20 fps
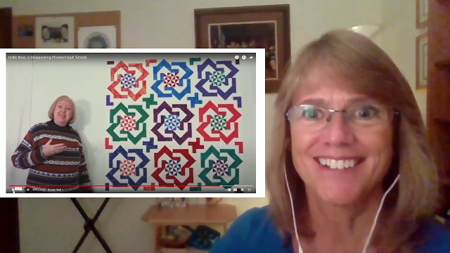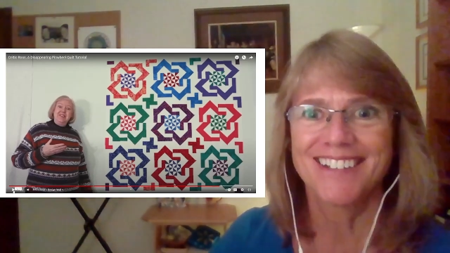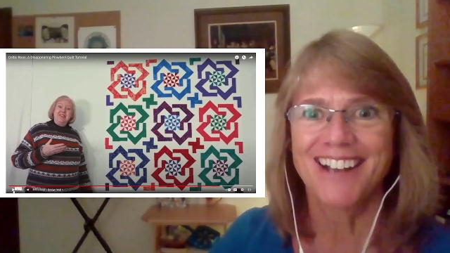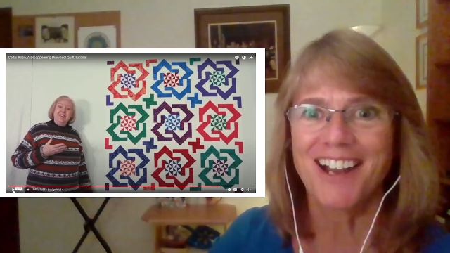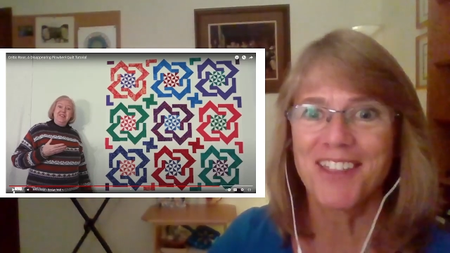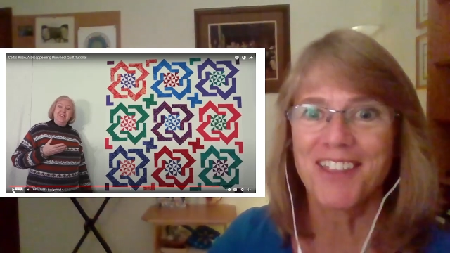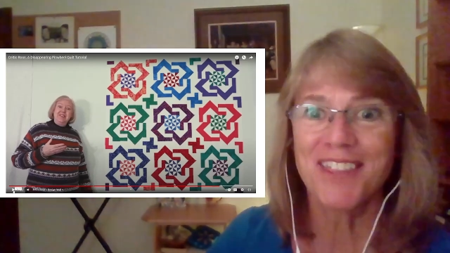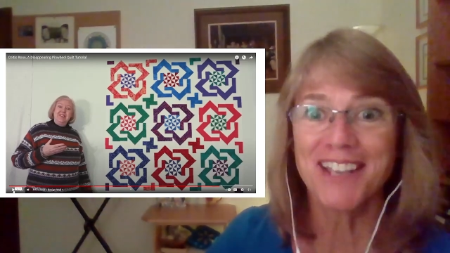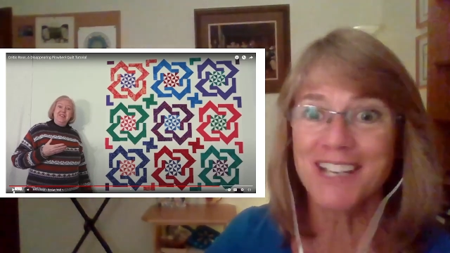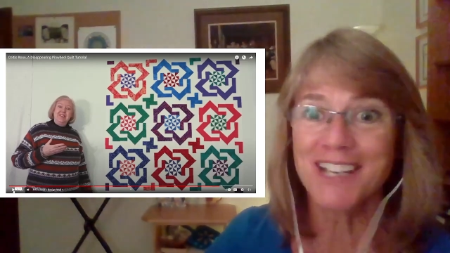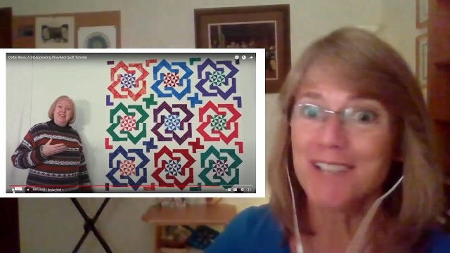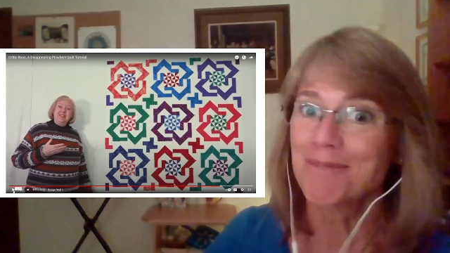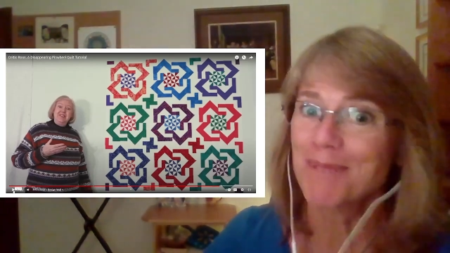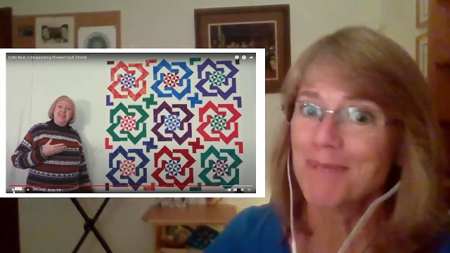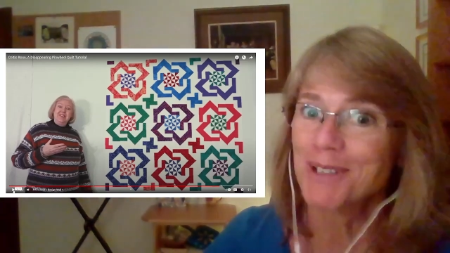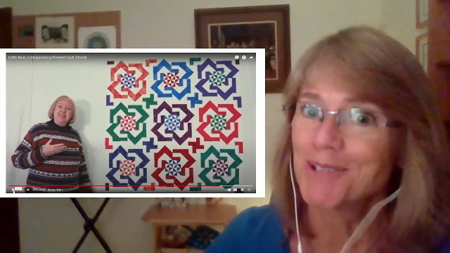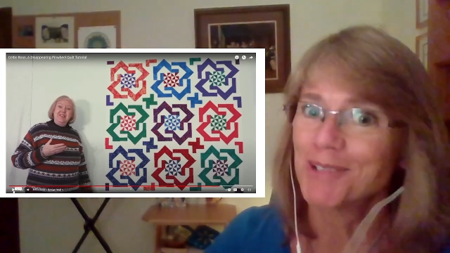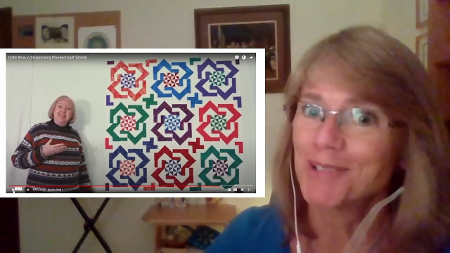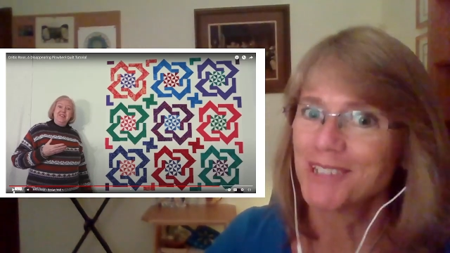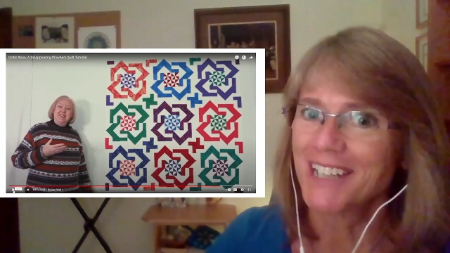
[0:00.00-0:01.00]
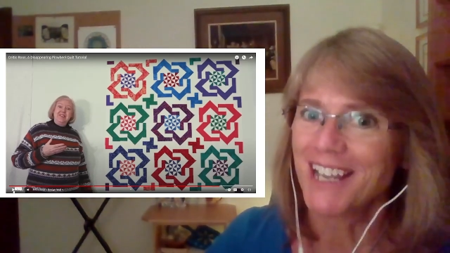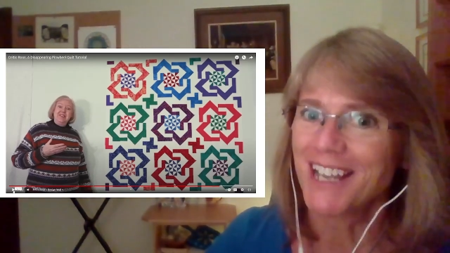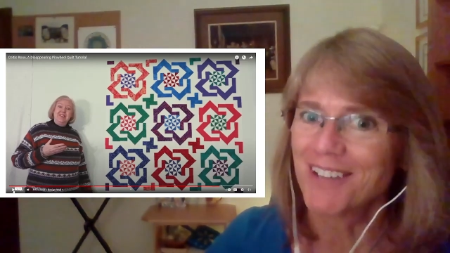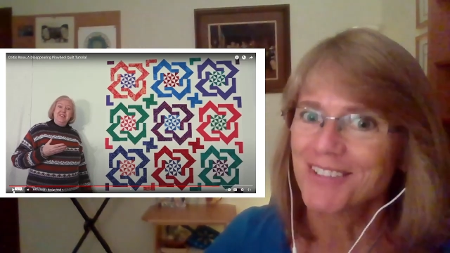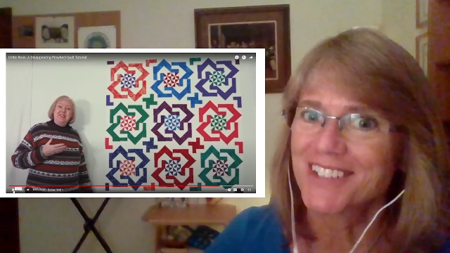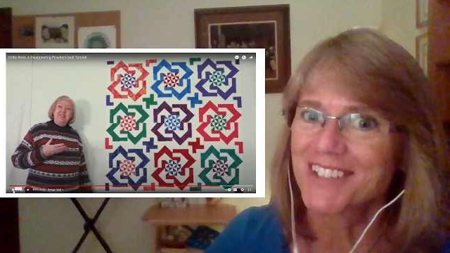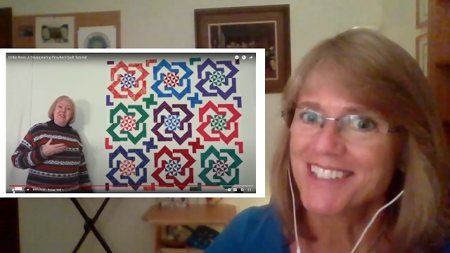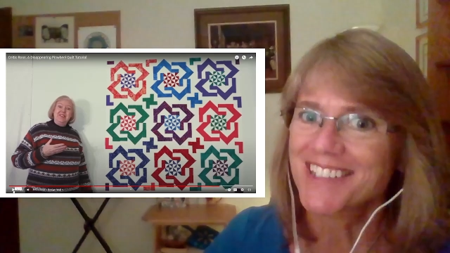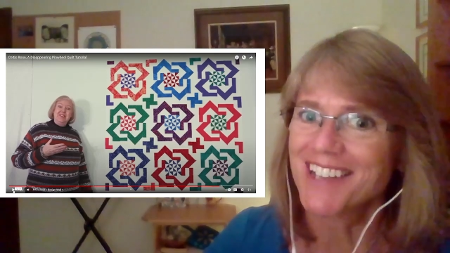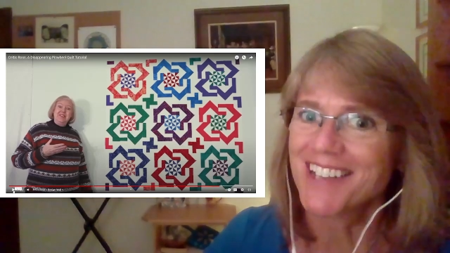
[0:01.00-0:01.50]
I think it would be cool to have a
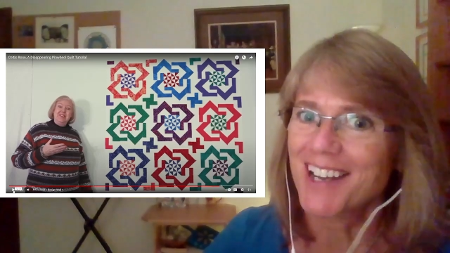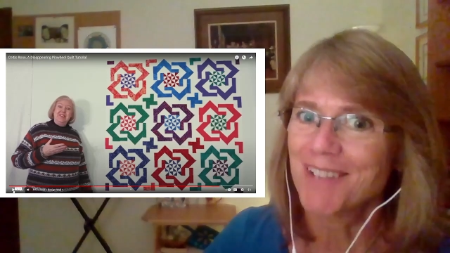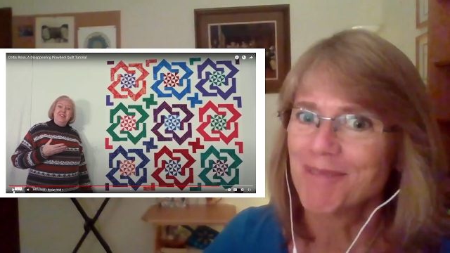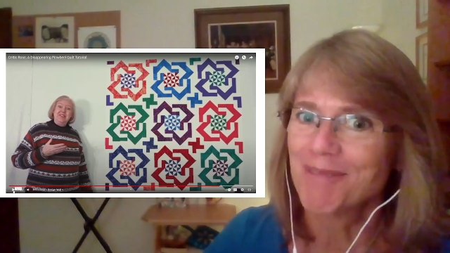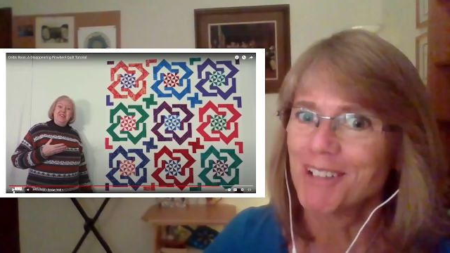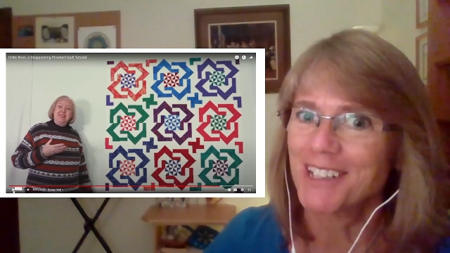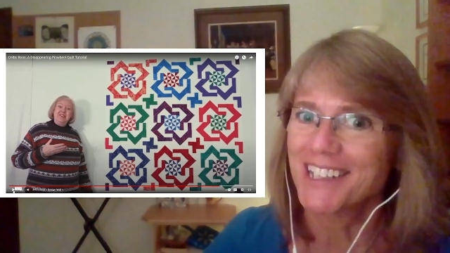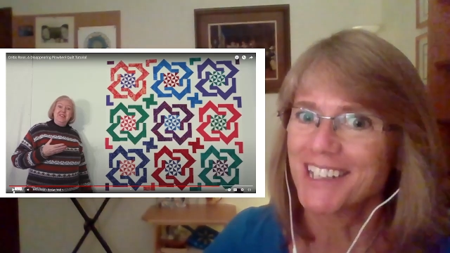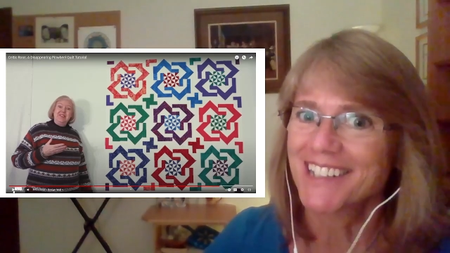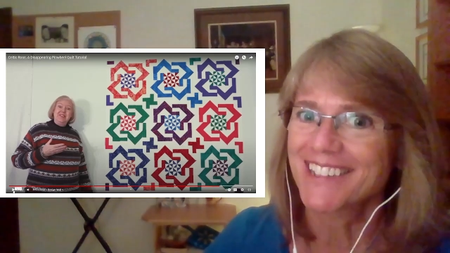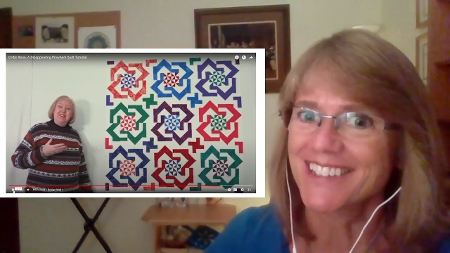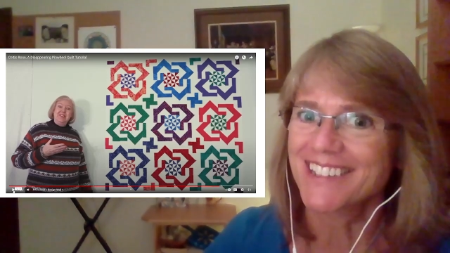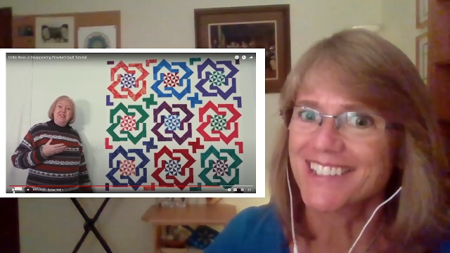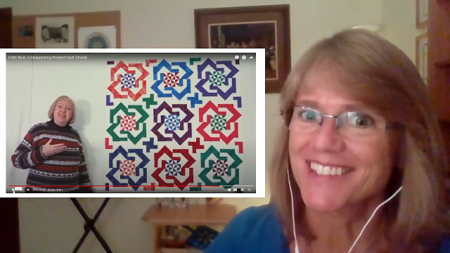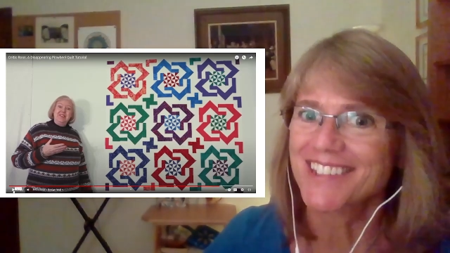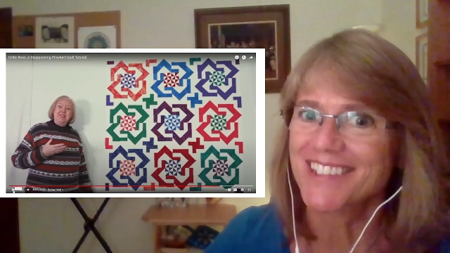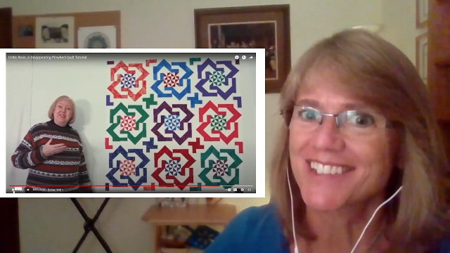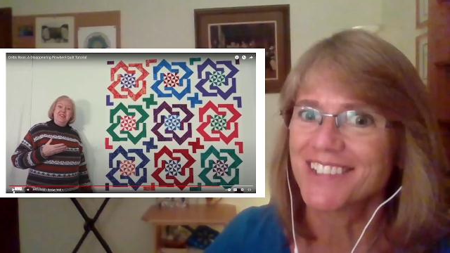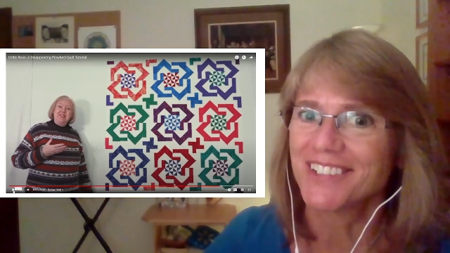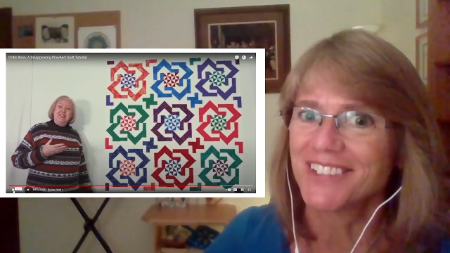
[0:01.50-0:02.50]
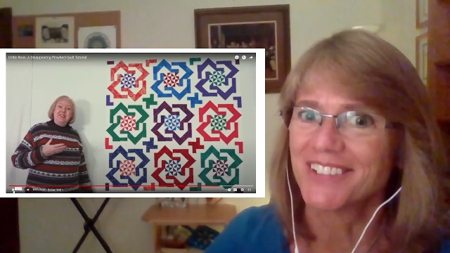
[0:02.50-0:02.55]
design wall like this too.